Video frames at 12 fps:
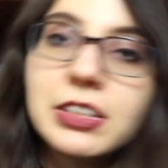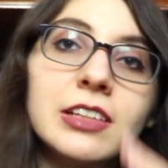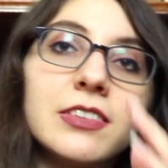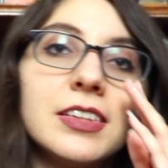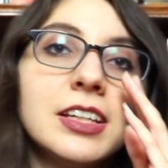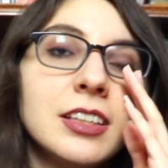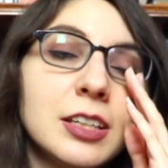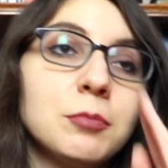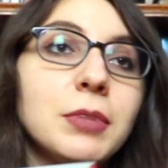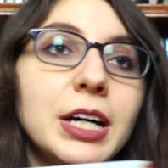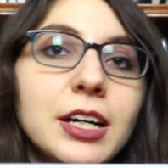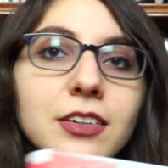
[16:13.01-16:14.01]
in this healing
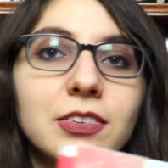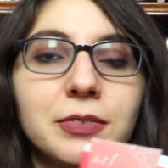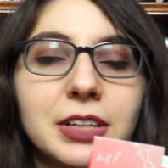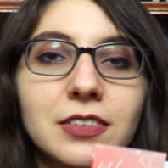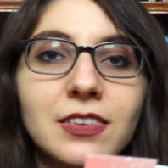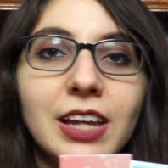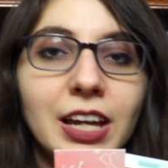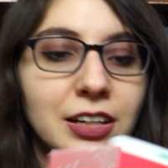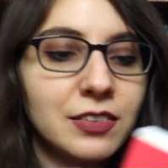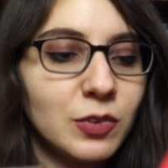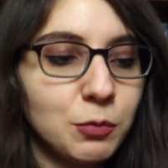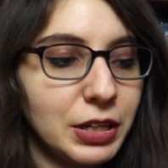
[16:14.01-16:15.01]
box because, again,
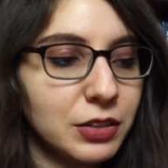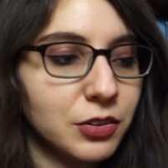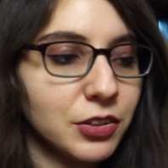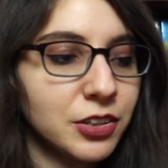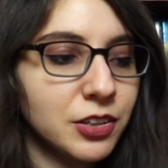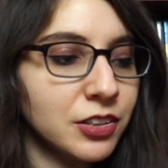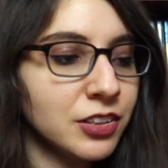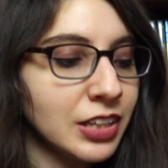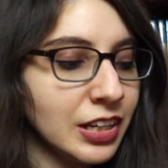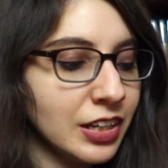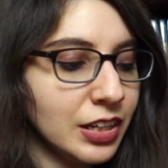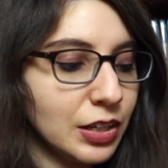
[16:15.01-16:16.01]
it's about a girl
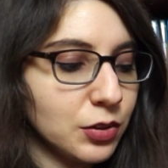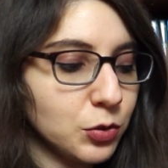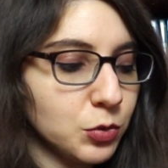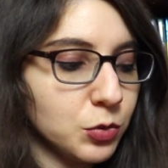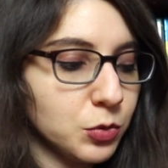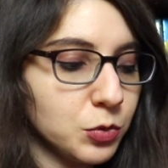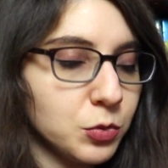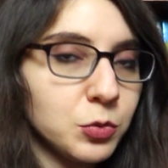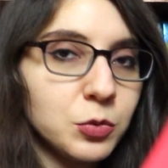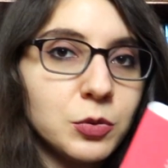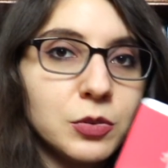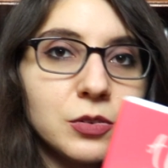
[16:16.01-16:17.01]

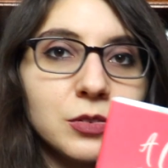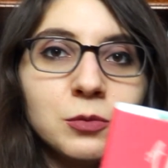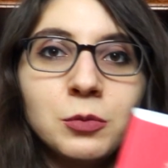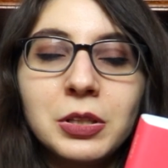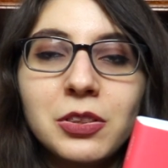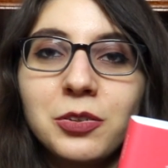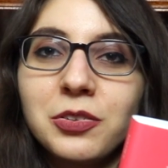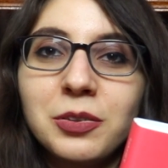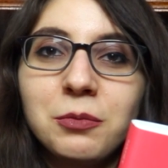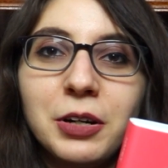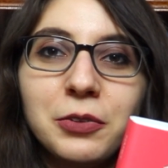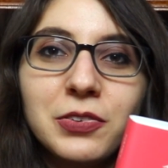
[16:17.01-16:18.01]
who went through
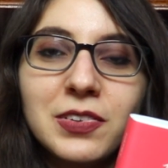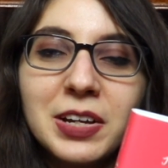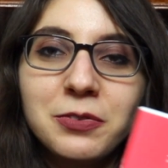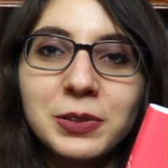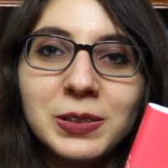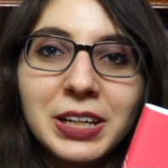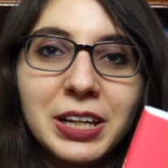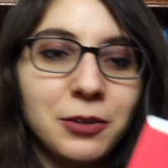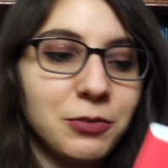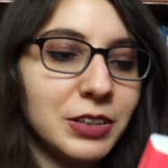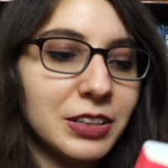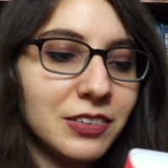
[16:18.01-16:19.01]
some rough stuff in
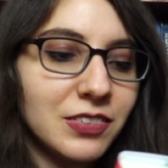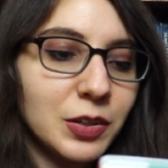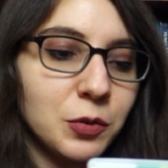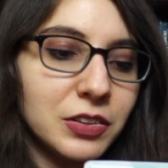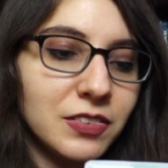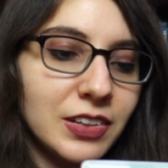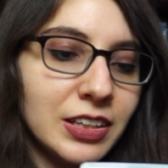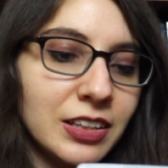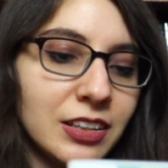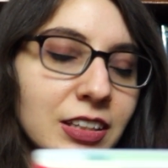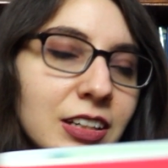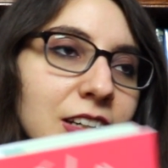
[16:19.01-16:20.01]
life and is going to
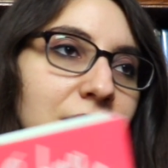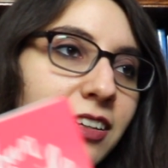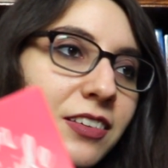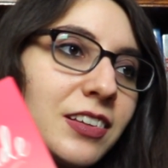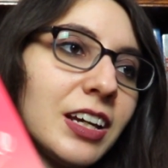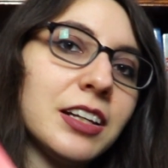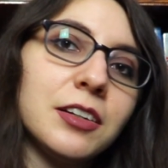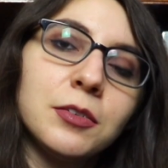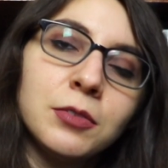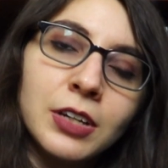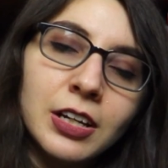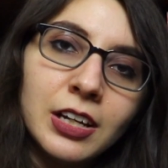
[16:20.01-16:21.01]
England, is kind
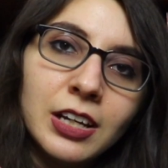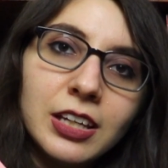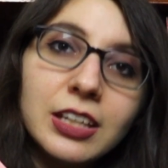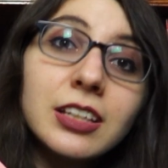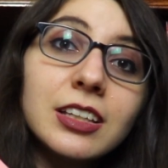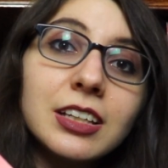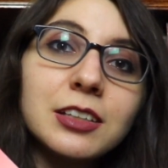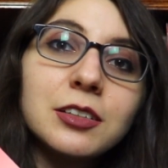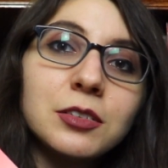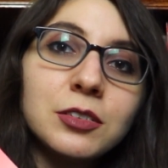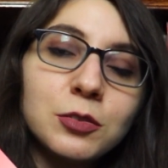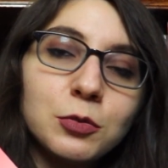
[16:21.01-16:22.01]
of healing
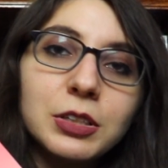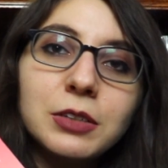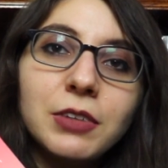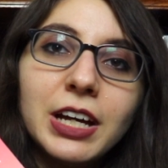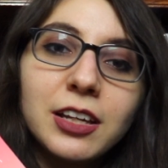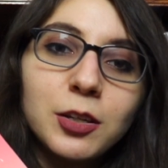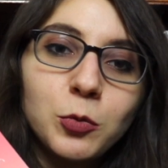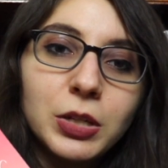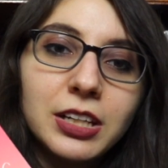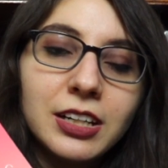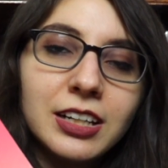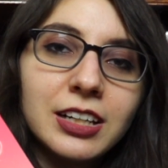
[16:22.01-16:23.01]
and
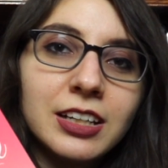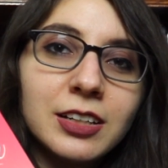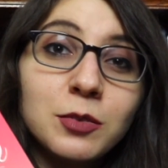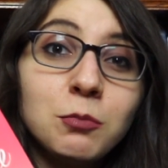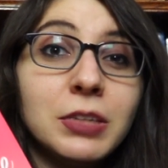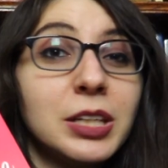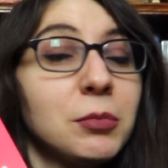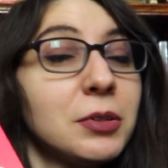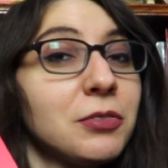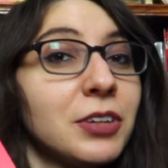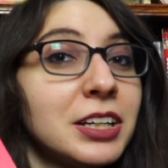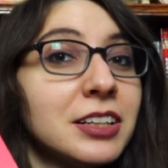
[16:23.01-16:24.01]
reevaluating and maybe
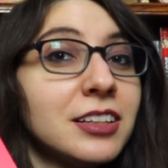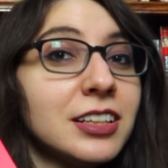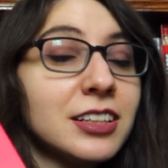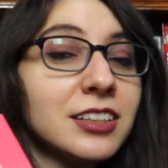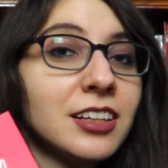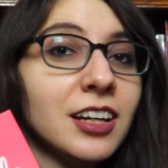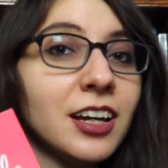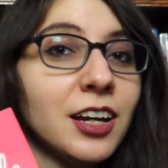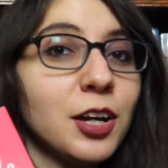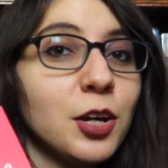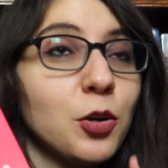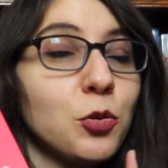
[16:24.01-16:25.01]
finding
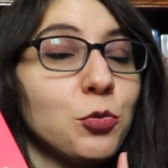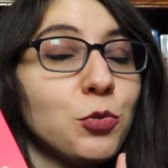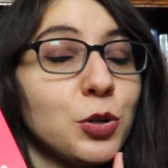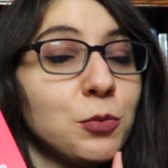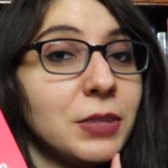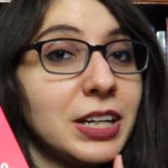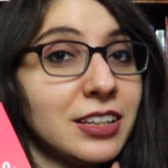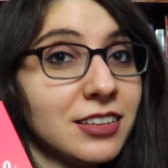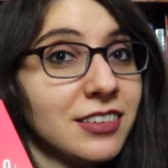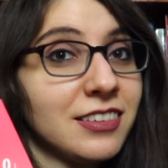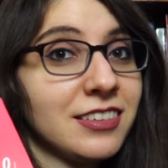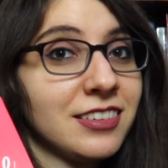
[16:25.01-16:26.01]
a
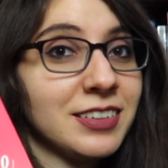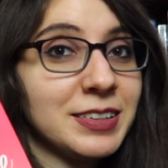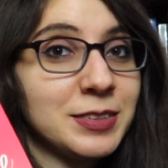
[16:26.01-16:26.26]
romance.